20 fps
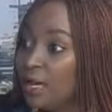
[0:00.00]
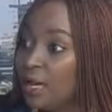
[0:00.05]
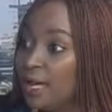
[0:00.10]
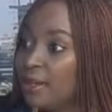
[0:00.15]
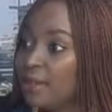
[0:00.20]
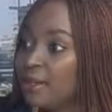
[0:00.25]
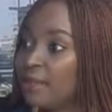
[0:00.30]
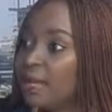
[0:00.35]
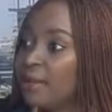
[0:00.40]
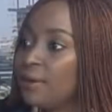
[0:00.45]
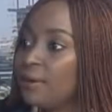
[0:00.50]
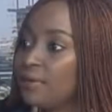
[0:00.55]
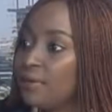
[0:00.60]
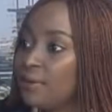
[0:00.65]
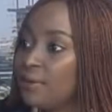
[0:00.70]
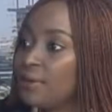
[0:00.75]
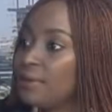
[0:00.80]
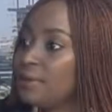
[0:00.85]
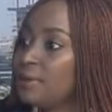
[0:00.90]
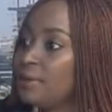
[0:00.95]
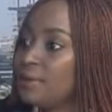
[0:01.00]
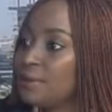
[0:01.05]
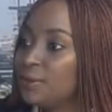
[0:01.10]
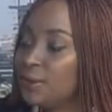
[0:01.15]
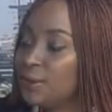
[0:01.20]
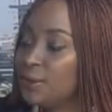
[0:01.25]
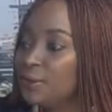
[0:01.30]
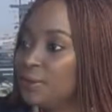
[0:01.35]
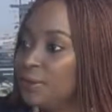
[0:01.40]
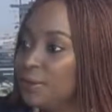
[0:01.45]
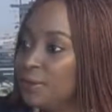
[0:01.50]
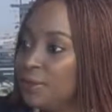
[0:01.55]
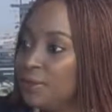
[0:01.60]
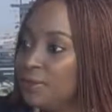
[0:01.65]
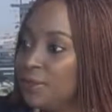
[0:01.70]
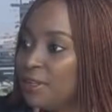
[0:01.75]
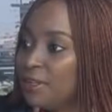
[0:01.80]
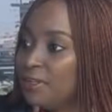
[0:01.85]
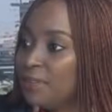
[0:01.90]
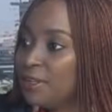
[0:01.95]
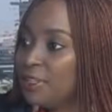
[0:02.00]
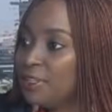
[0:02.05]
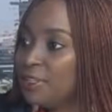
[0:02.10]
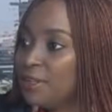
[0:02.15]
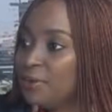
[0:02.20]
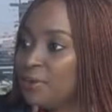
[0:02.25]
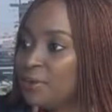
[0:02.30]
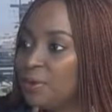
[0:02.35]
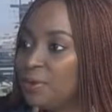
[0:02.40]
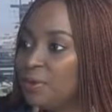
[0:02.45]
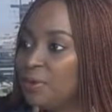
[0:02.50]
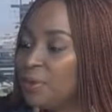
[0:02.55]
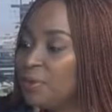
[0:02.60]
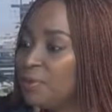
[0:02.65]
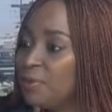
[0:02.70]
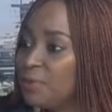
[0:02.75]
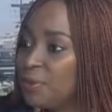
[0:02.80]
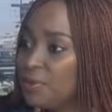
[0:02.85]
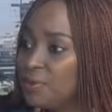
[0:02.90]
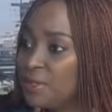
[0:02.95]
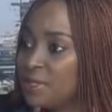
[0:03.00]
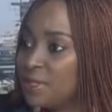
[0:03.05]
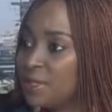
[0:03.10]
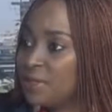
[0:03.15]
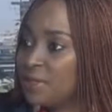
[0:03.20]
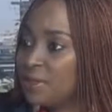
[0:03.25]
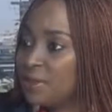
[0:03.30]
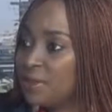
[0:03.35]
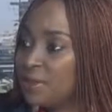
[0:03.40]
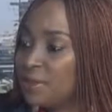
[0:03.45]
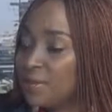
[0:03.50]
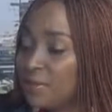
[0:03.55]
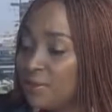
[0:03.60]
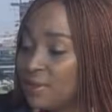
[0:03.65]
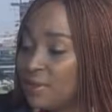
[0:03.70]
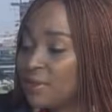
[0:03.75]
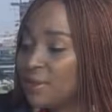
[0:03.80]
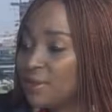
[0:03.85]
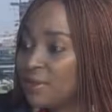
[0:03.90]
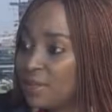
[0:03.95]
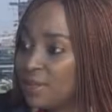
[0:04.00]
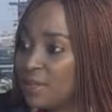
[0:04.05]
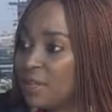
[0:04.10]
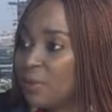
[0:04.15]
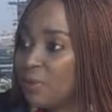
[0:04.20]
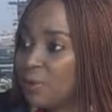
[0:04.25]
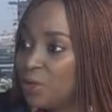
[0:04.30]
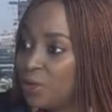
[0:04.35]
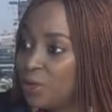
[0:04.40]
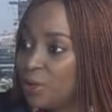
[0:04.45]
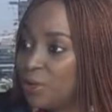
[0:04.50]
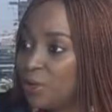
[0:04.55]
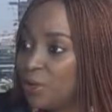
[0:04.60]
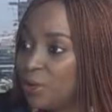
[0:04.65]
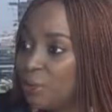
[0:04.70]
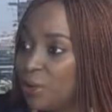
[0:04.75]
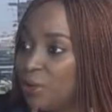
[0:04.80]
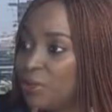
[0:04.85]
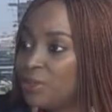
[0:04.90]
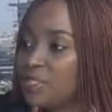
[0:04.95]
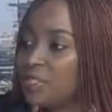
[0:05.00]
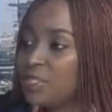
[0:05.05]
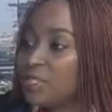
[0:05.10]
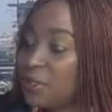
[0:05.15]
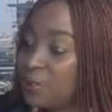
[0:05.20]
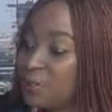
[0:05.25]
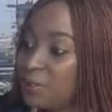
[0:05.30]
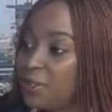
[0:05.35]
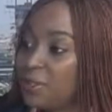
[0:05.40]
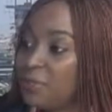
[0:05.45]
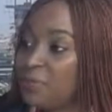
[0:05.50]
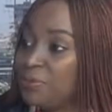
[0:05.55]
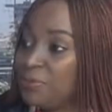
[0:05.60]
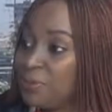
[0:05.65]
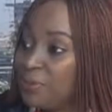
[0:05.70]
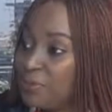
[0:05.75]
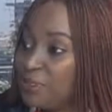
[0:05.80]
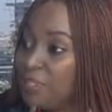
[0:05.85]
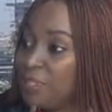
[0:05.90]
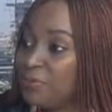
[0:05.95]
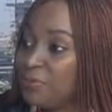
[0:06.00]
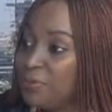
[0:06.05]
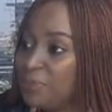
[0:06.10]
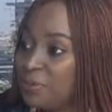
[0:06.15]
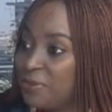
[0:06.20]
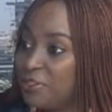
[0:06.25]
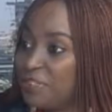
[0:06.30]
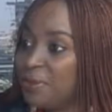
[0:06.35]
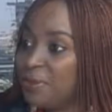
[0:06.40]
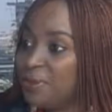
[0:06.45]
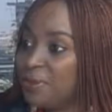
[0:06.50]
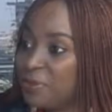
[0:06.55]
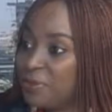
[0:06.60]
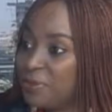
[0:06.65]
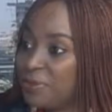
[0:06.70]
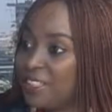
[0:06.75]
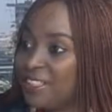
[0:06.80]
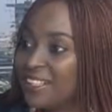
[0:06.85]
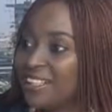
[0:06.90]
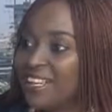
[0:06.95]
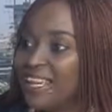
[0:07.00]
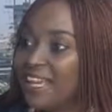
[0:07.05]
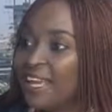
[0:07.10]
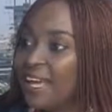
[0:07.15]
And that, of course, with newly renovated rooms, improved service. Service is always our watchword, but we just keep on improving, improving, improving.